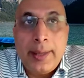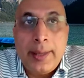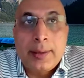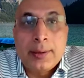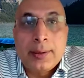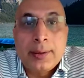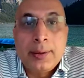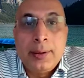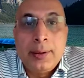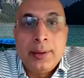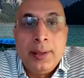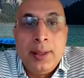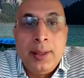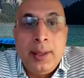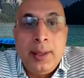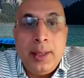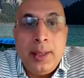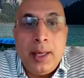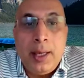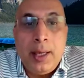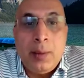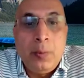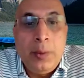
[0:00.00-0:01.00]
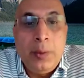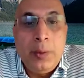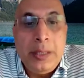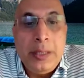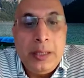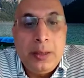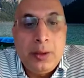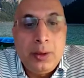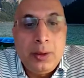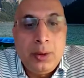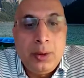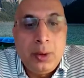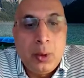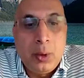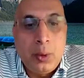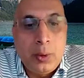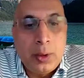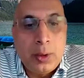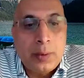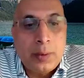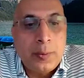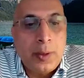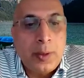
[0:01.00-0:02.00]
collect, and we
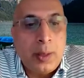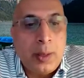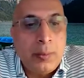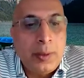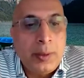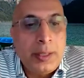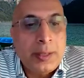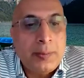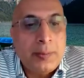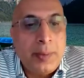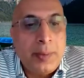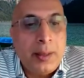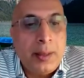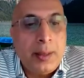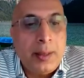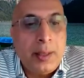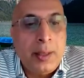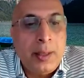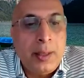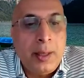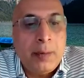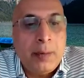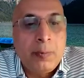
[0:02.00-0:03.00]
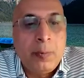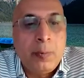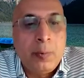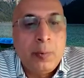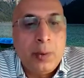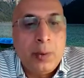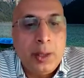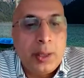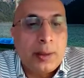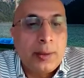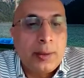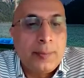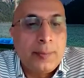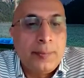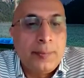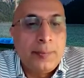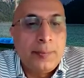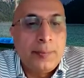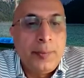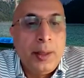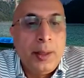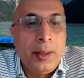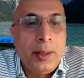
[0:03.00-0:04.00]
don't probably spend enough work,
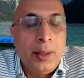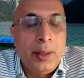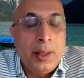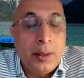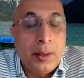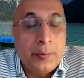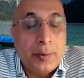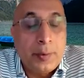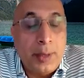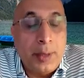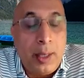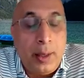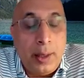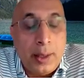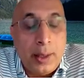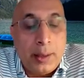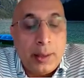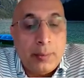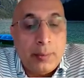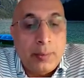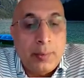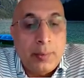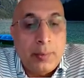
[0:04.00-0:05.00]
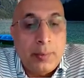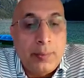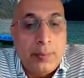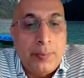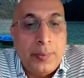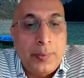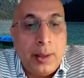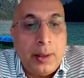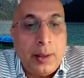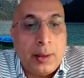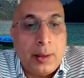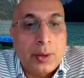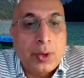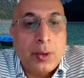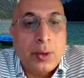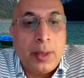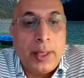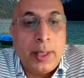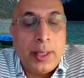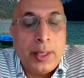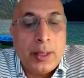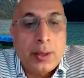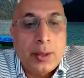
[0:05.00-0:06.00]
enough time at
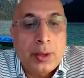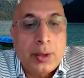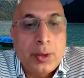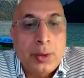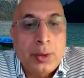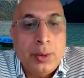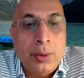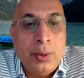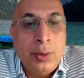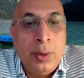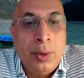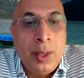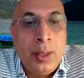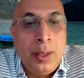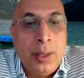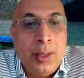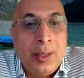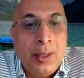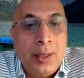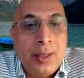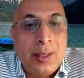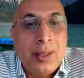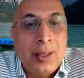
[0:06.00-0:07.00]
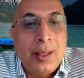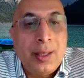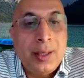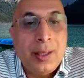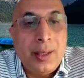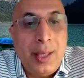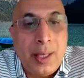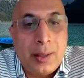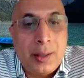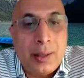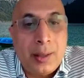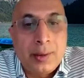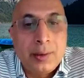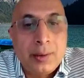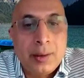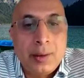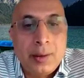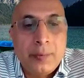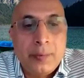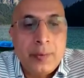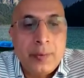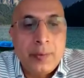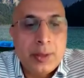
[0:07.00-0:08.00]
trying to connect
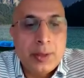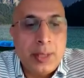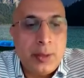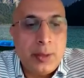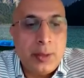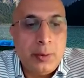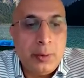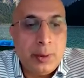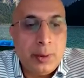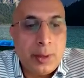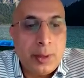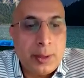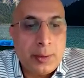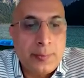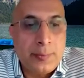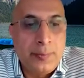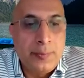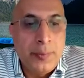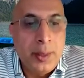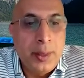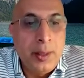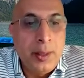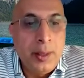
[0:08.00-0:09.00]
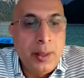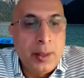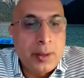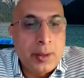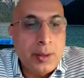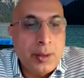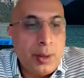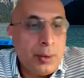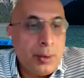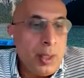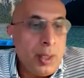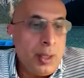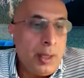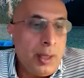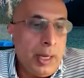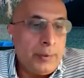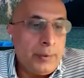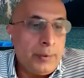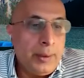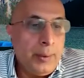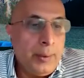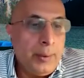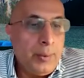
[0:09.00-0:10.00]
the different stakeholders. So
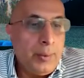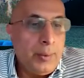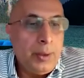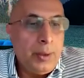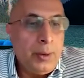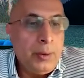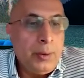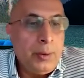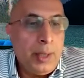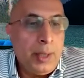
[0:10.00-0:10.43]
I've given